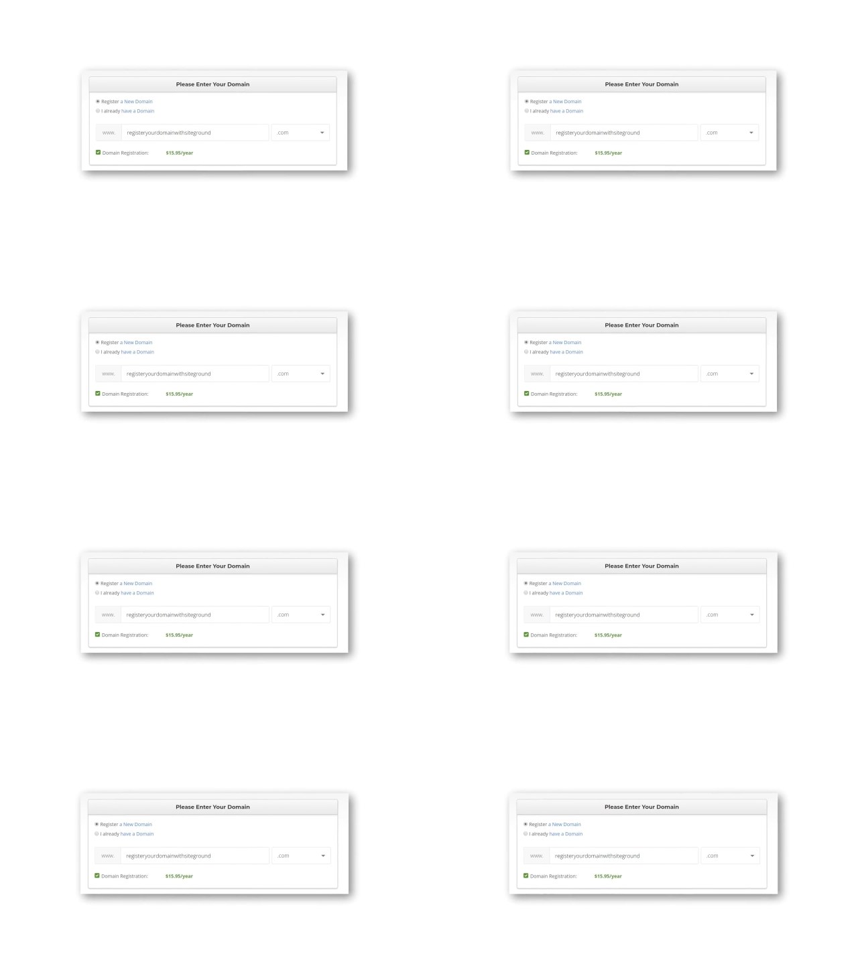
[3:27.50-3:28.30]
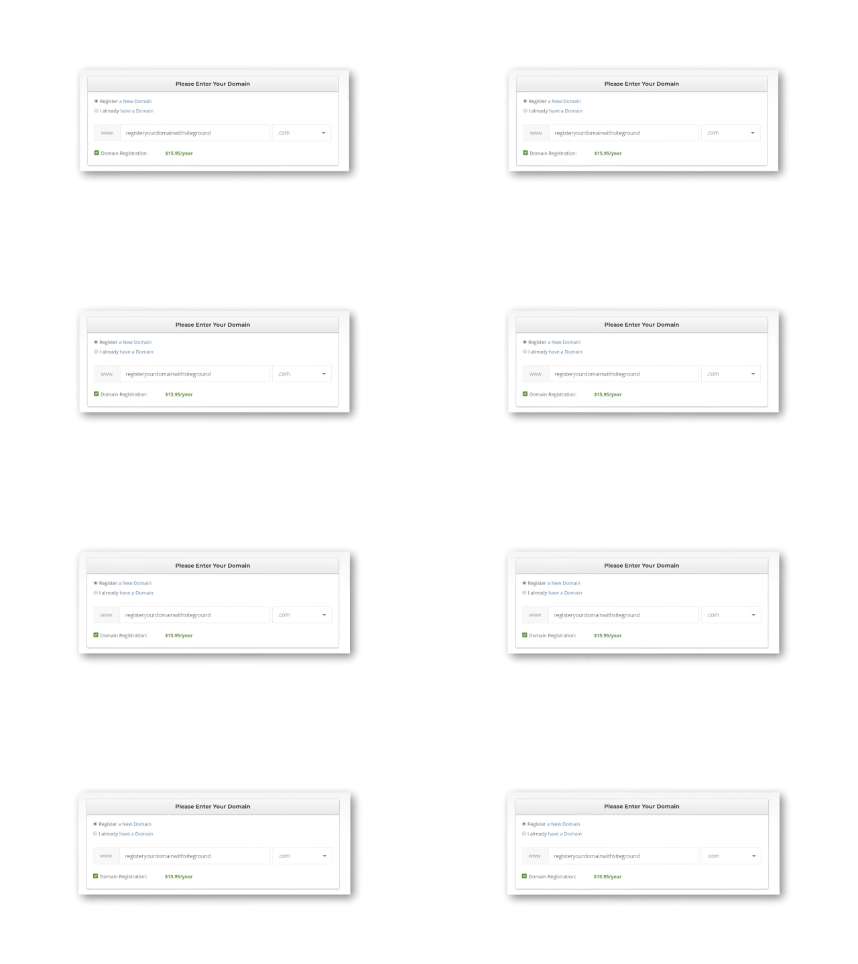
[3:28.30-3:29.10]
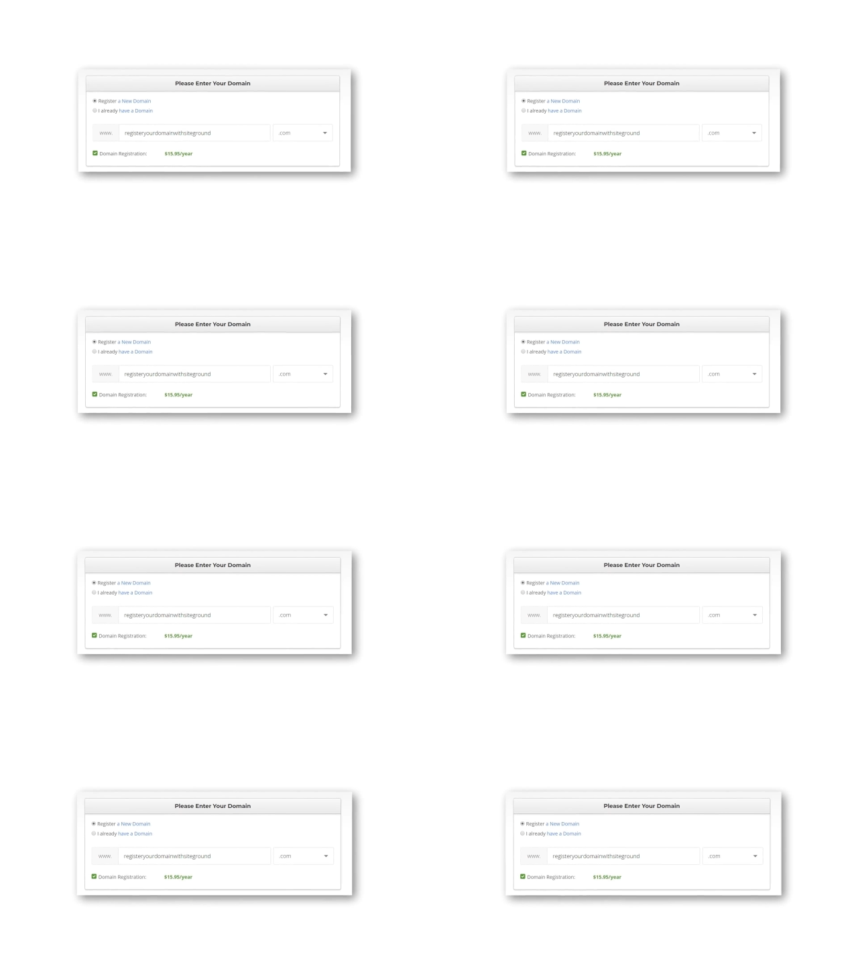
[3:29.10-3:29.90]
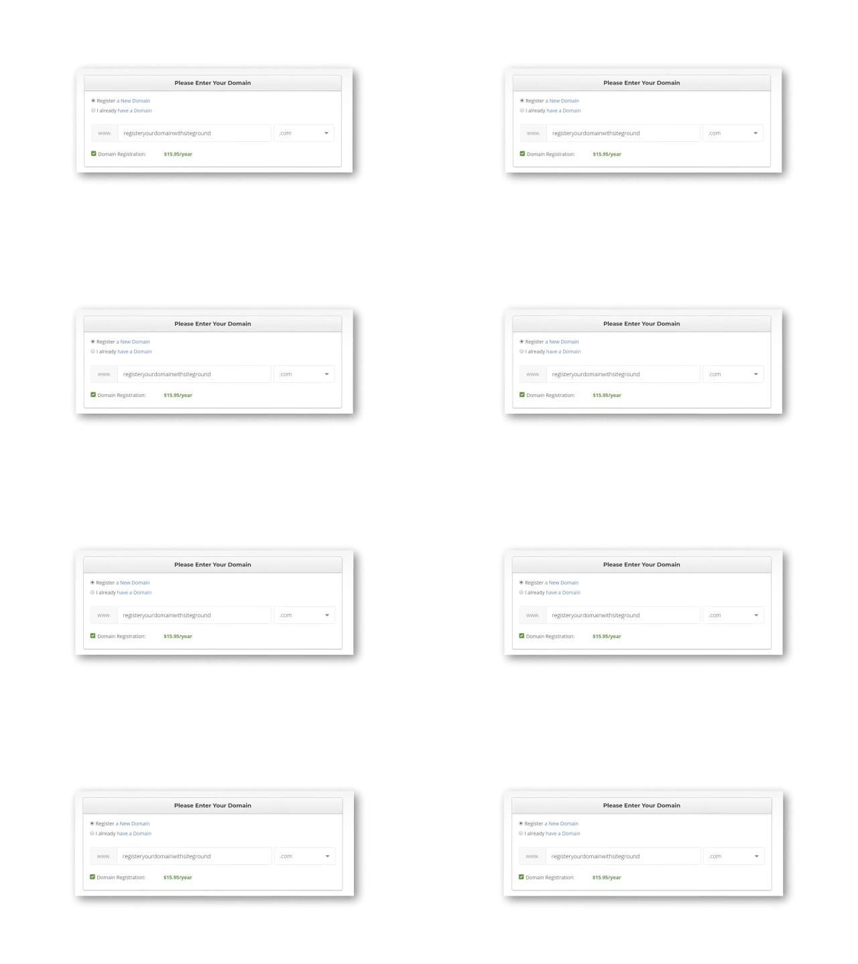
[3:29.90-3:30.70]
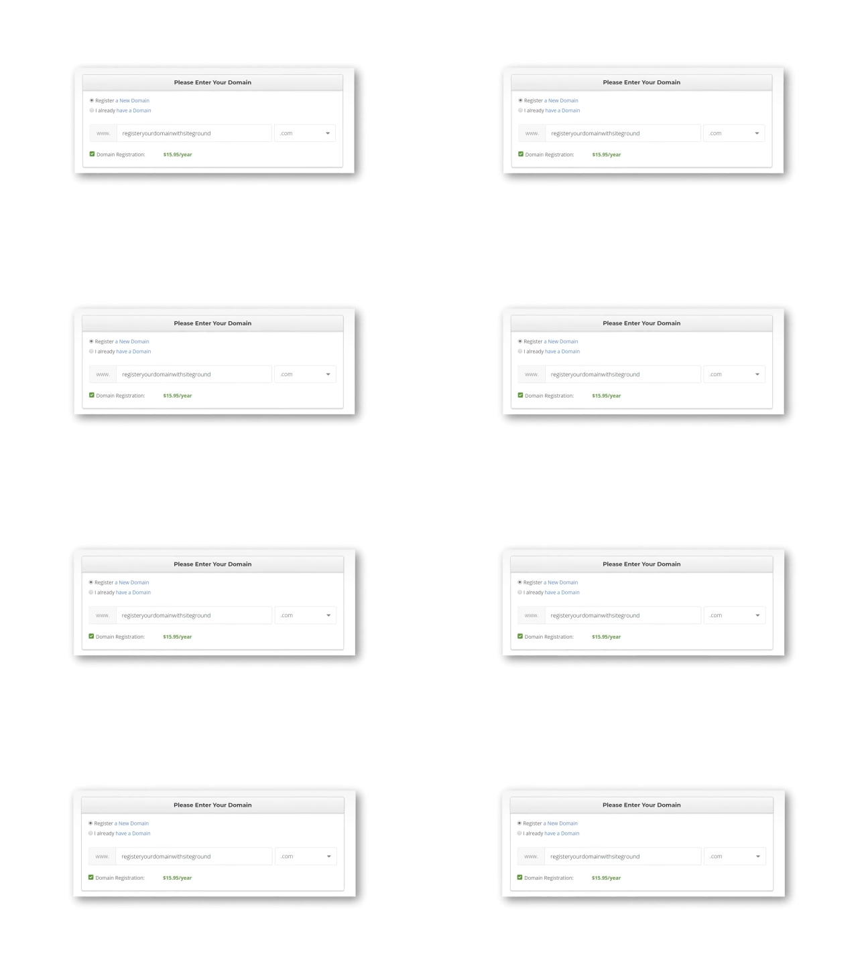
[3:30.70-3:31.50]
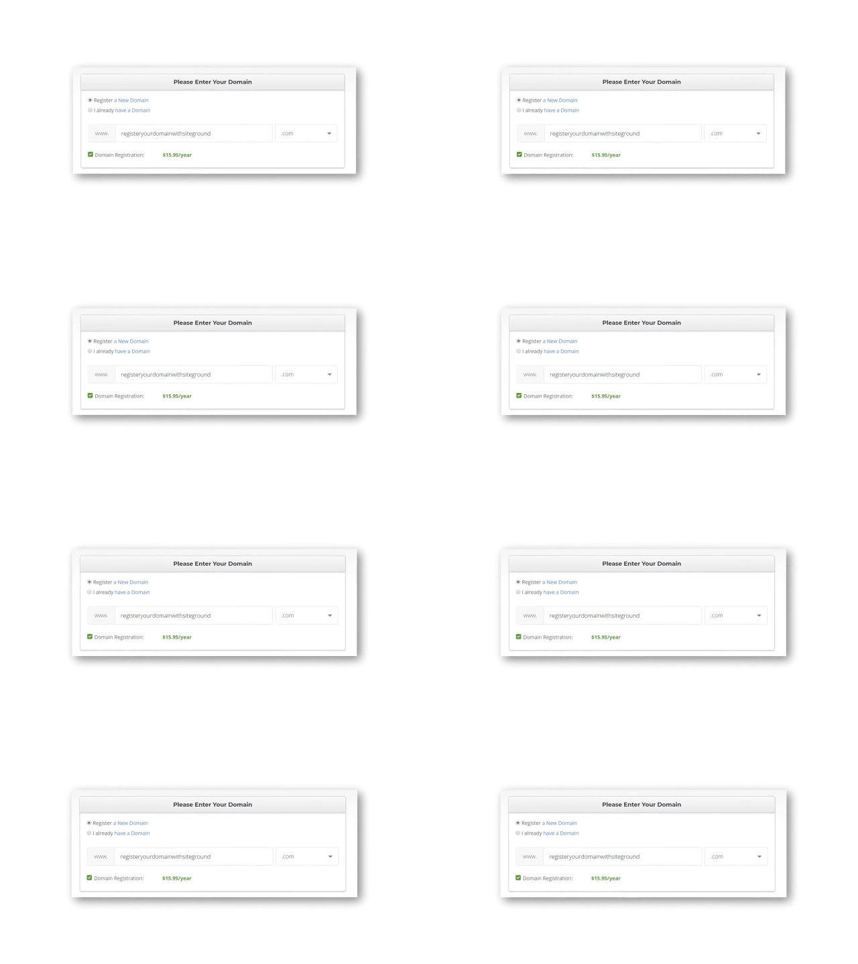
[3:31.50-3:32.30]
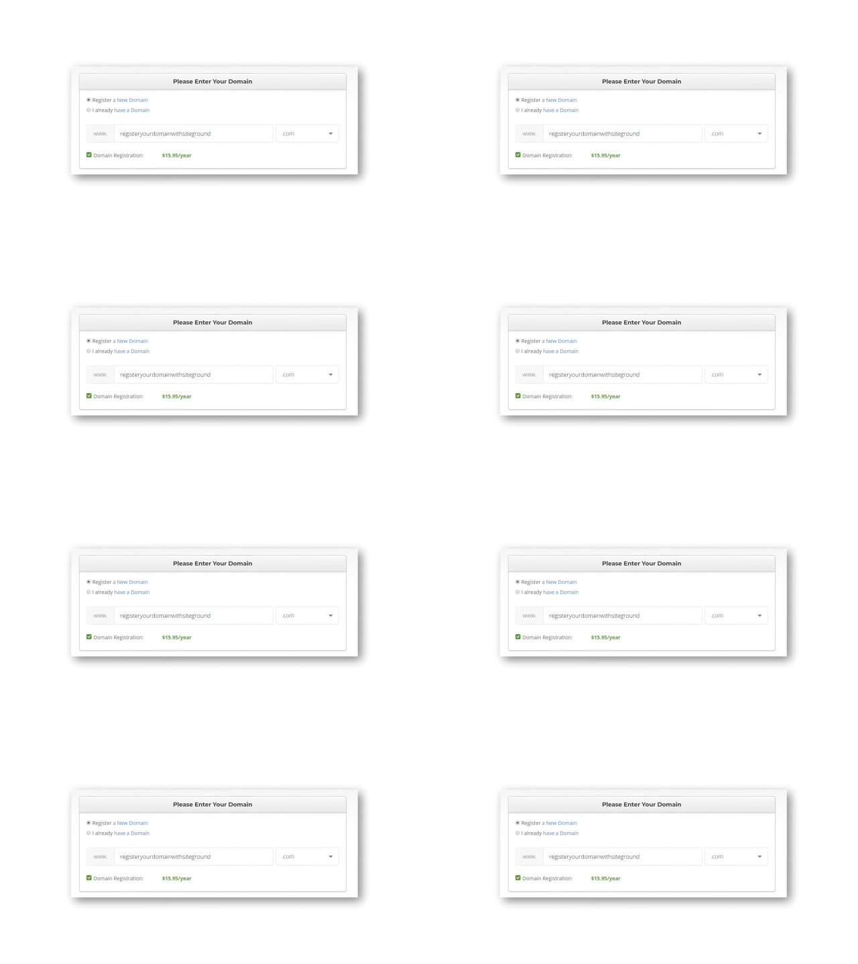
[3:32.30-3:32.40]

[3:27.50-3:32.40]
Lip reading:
Nobody's mouth can be seen.